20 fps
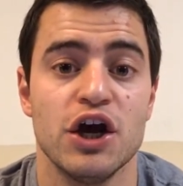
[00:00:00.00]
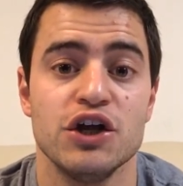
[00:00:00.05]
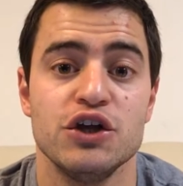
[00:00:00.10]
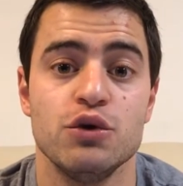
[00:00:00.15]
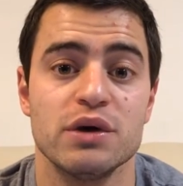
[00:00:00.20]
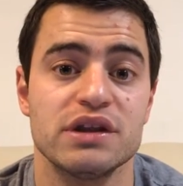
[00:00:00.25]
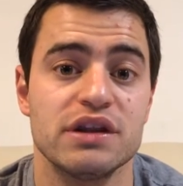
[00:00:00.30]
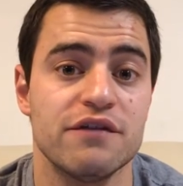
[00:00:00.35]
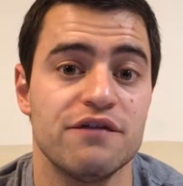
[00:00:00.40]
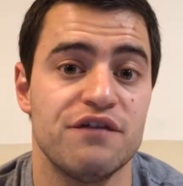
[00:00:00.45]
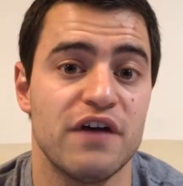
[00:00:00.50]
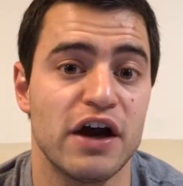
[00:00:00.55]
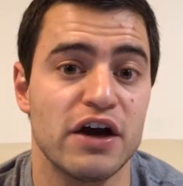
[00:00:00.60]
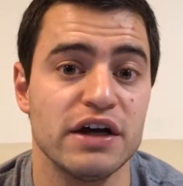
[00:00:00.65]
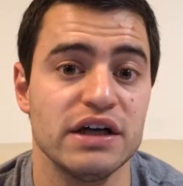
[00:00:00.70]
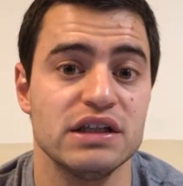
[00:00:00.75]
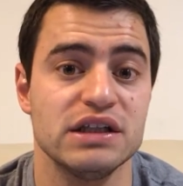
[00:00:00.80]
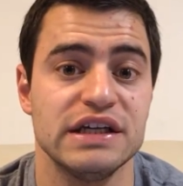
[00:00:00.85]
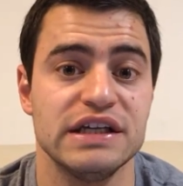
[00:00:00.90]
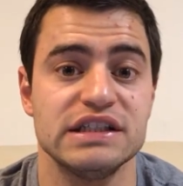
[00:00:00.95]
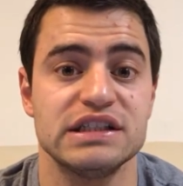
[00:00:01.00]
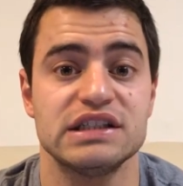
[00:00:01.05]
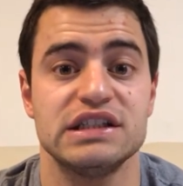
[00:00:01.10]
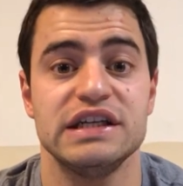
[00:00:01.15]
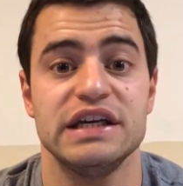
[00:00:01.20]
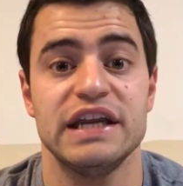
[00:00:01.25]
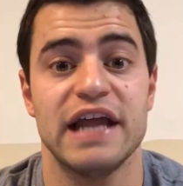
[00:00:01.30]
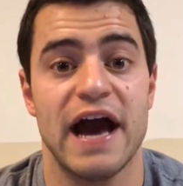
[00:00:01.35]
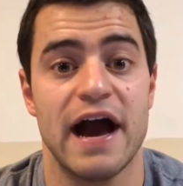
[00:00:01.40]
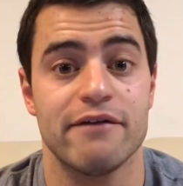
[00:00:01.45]
you at the very least
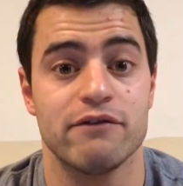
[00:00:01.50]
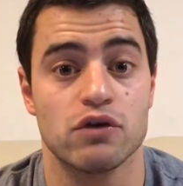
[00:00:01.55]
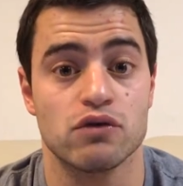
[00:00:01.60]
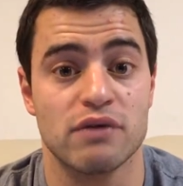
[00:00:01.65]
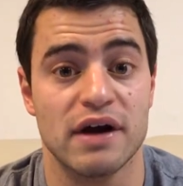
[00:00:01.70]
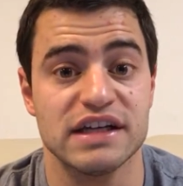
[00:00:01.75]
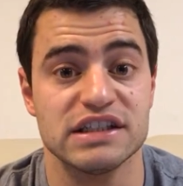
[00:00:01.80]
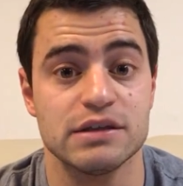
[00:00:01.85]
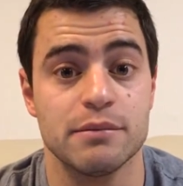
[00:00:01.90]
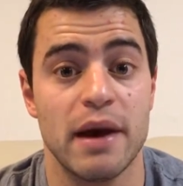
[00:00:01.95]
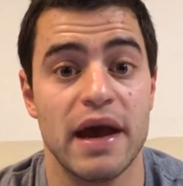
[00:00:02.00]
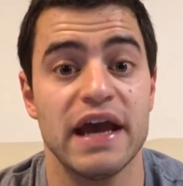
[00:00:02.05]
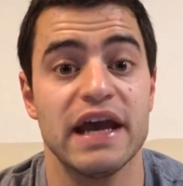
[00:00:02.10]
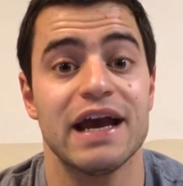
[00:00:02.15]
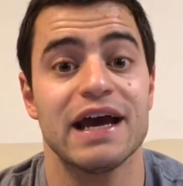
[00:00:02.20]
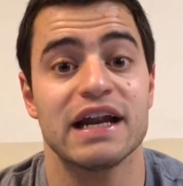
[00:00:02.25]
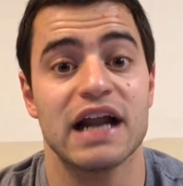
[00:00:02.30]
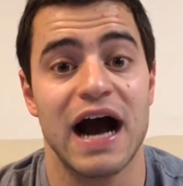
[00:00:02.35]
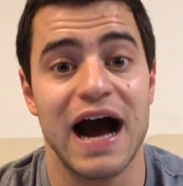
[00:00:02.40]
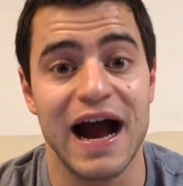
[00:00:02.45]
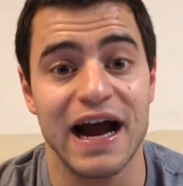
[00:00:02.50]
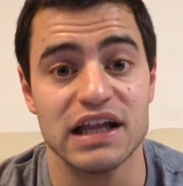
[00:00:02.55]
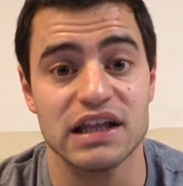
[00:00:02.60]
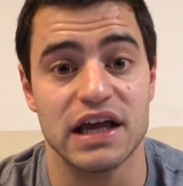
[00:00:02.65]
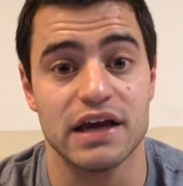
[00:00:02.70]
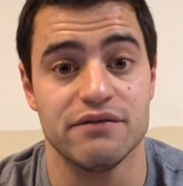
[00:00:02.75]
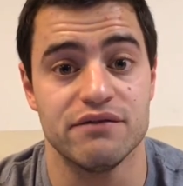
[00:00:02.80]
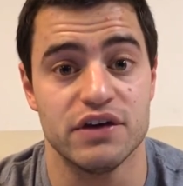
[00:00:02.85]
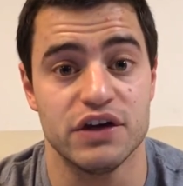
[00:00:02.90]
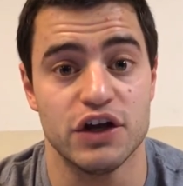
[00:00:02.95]
need to have a resume and a
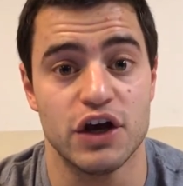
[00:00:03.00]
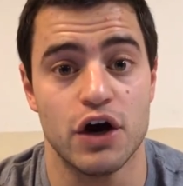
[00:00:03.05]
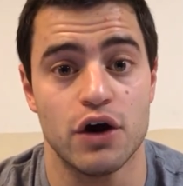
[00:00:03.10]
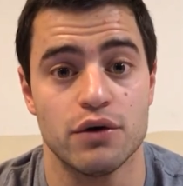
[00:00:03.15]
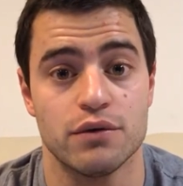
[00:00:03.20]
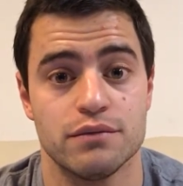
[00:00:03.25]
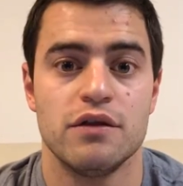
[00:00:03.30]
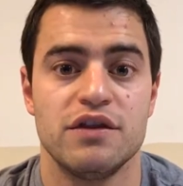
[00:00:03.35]
highlight video.